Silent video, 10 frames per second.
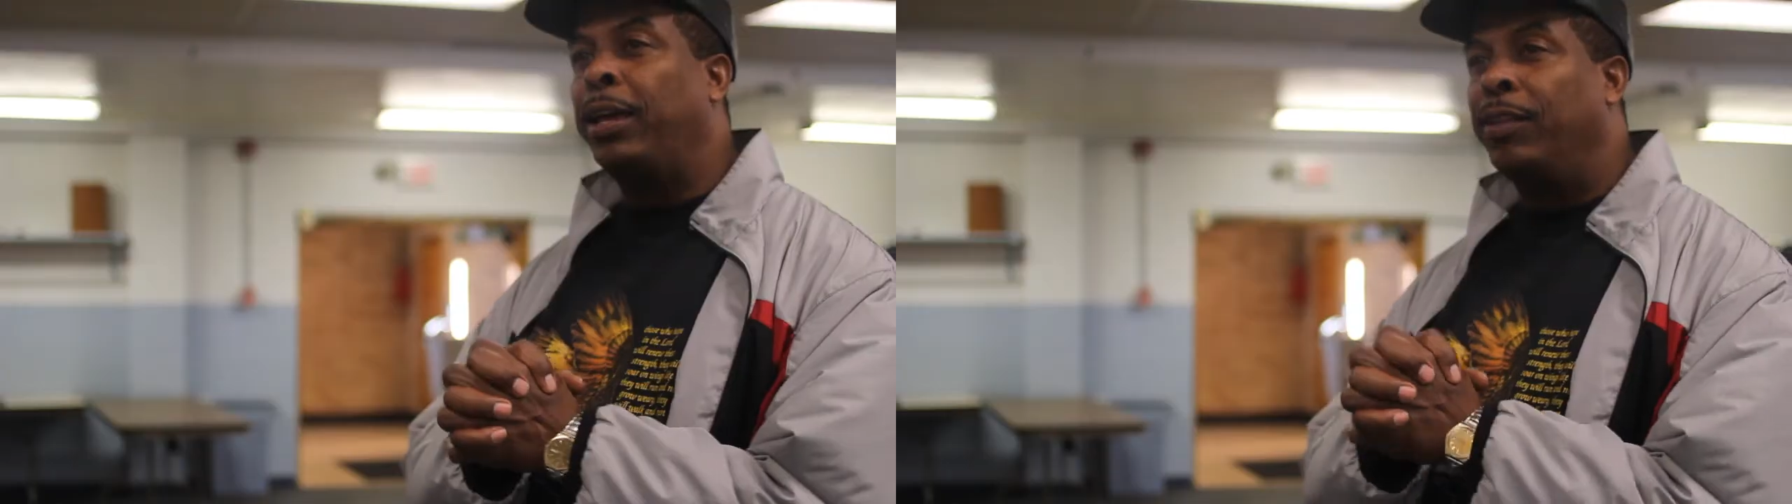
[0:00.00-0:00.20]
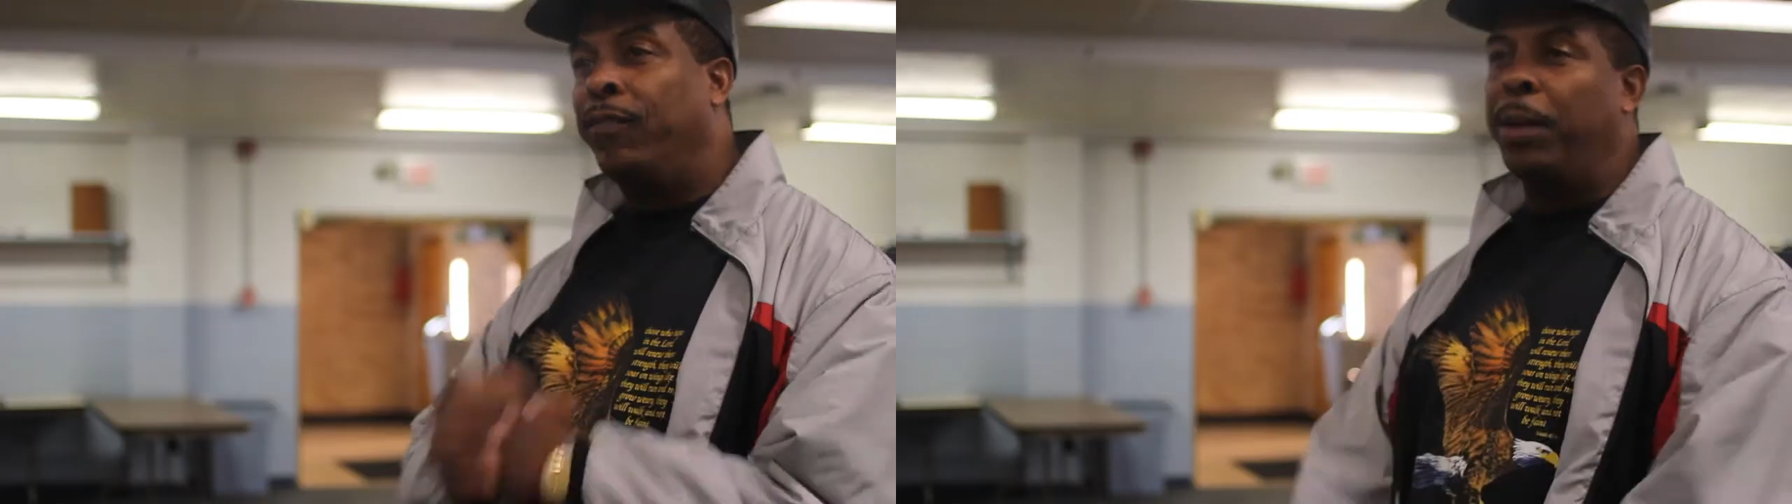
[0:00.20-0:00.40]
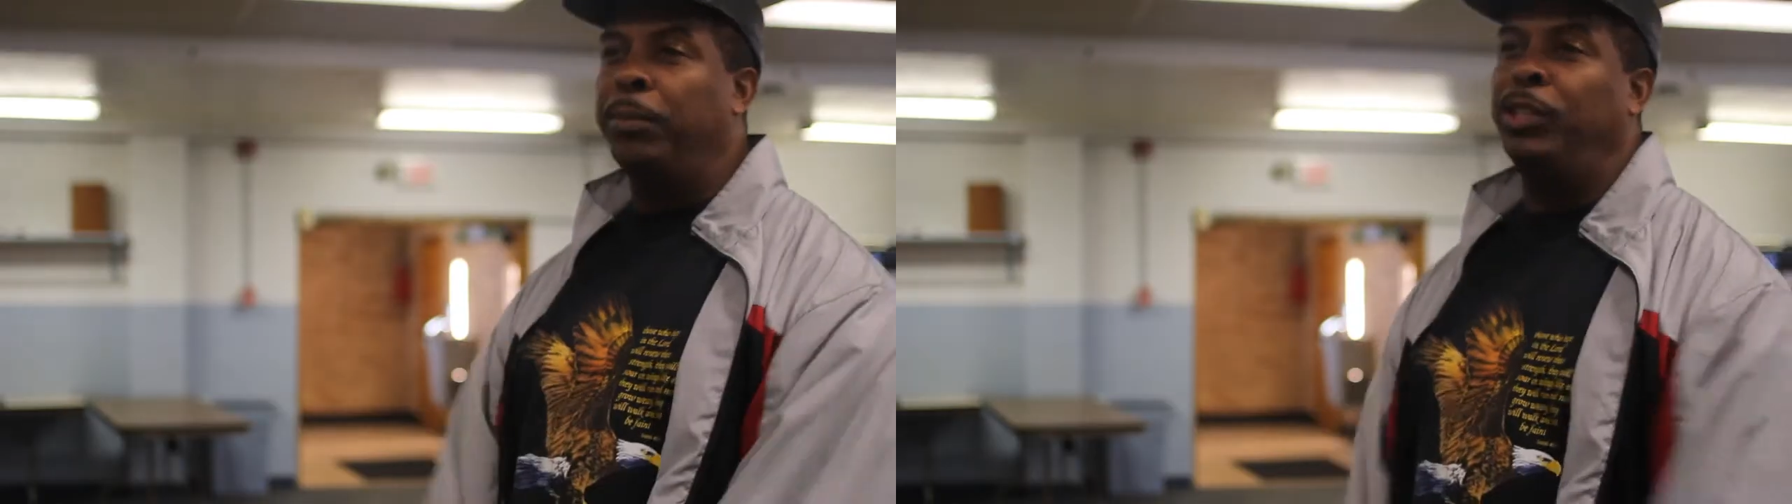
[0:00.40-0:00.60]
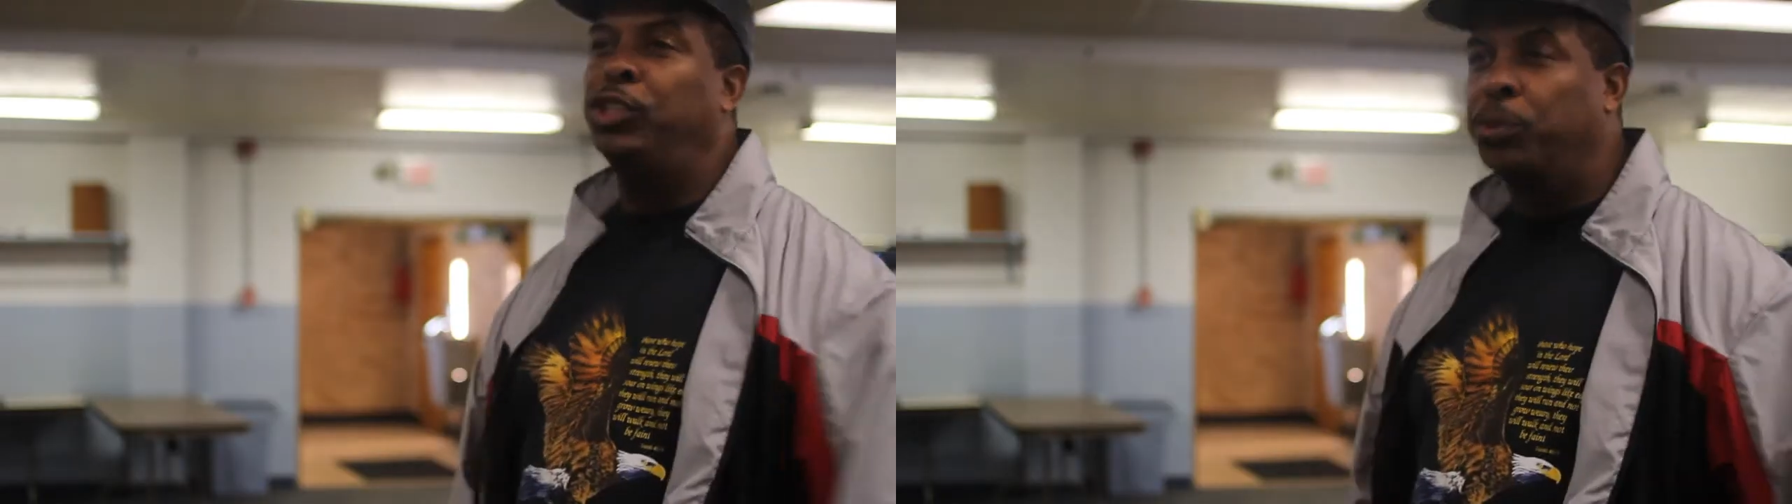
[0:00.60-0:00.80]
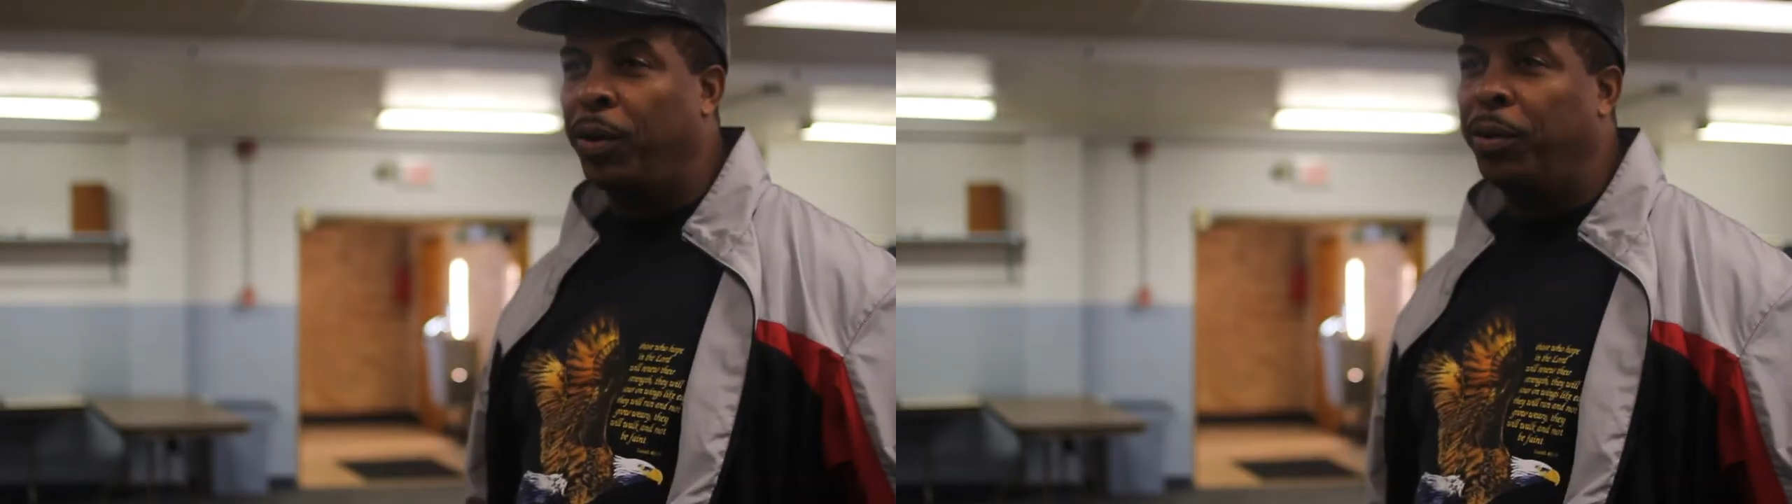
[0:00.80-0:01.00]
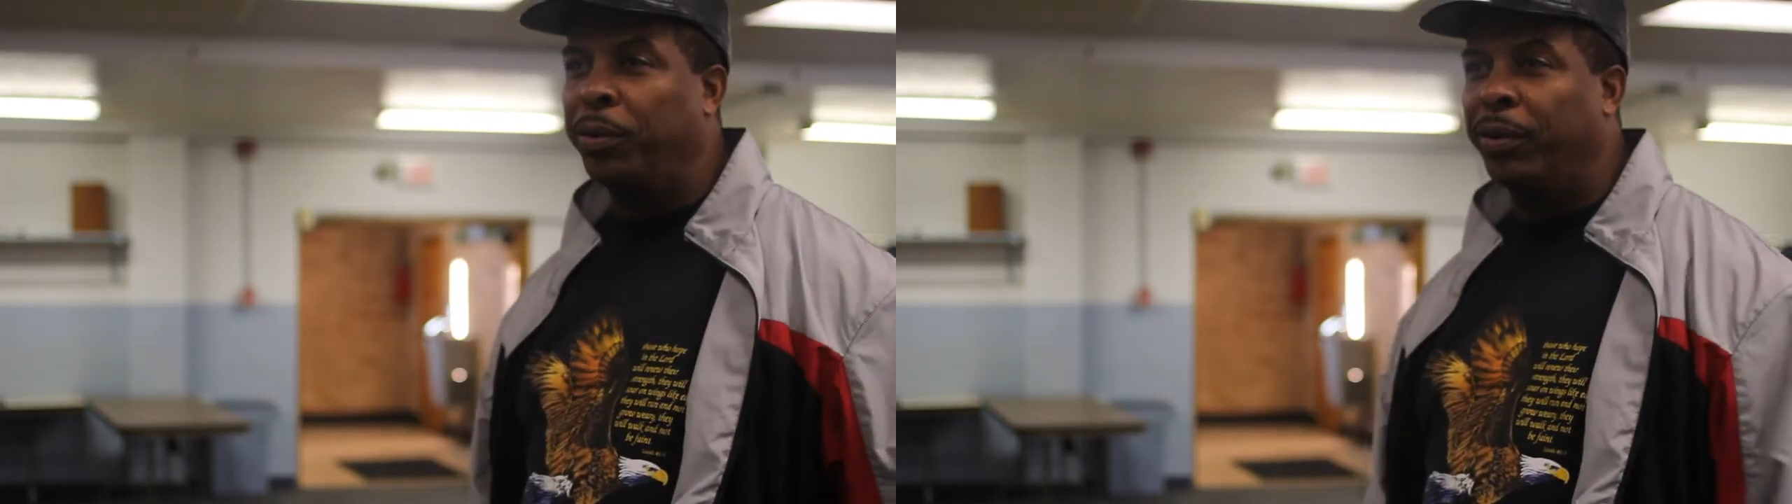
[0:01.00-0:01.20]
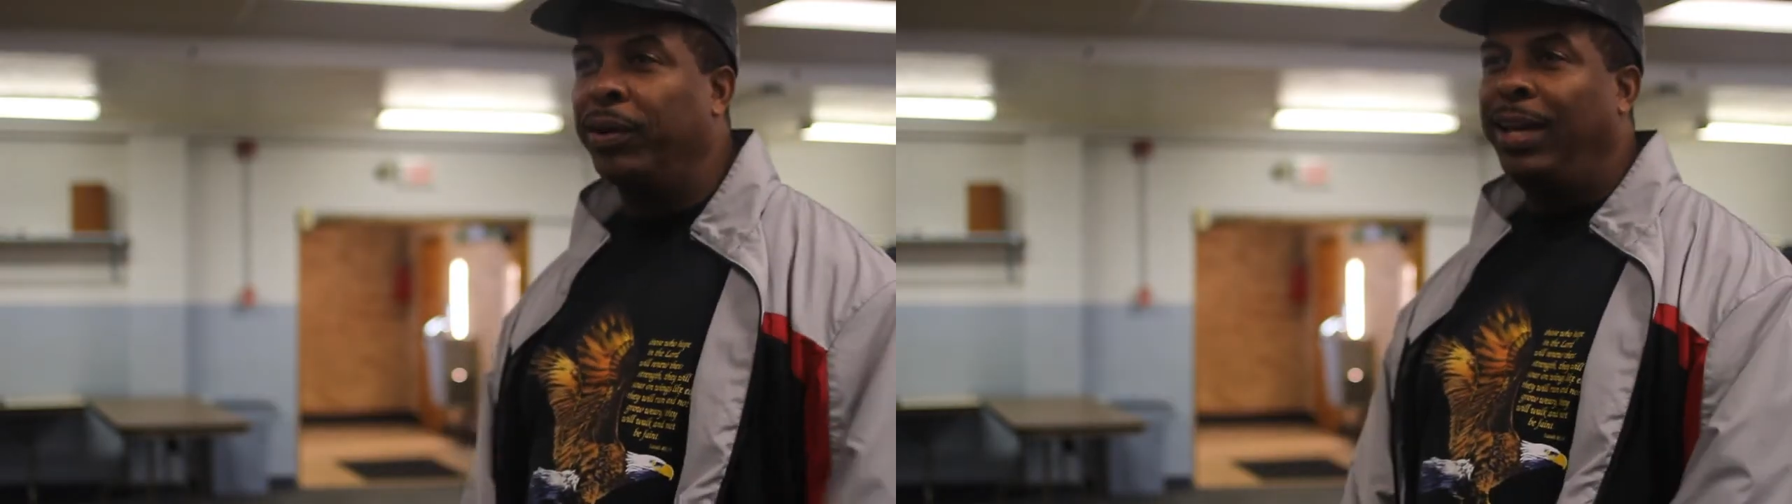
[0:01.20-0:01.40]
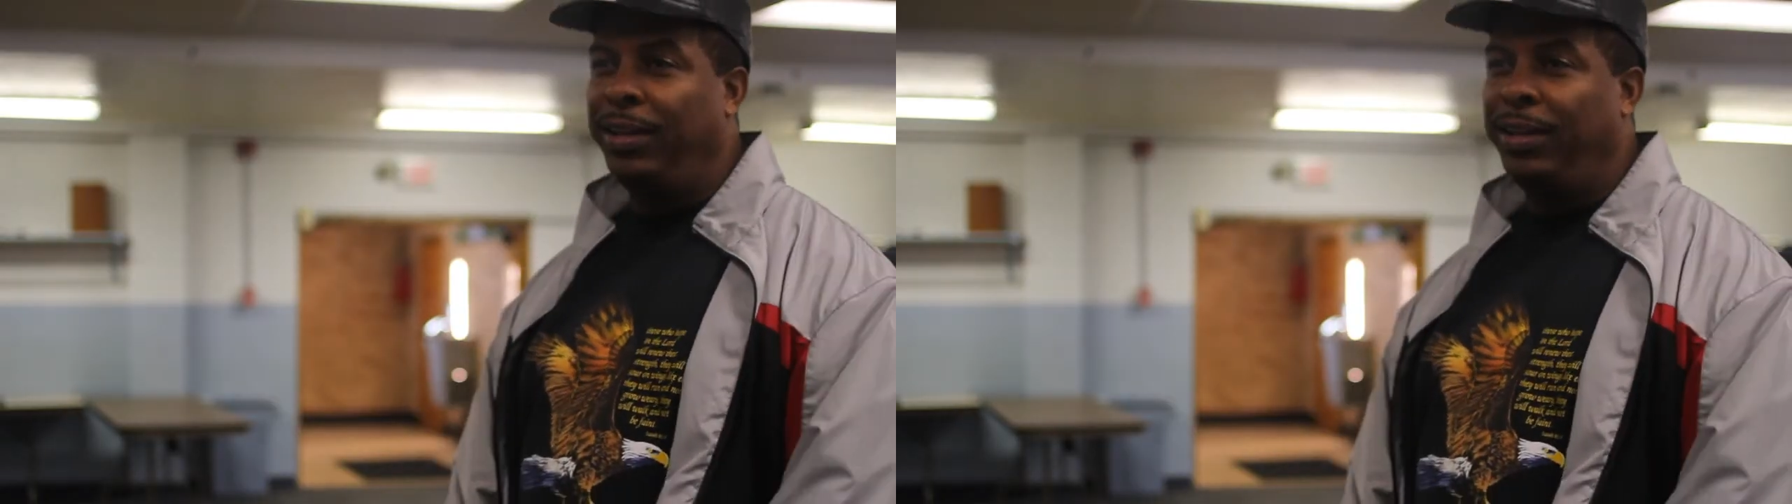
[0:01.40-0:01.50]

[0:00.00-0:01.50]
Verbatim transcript: family stronger,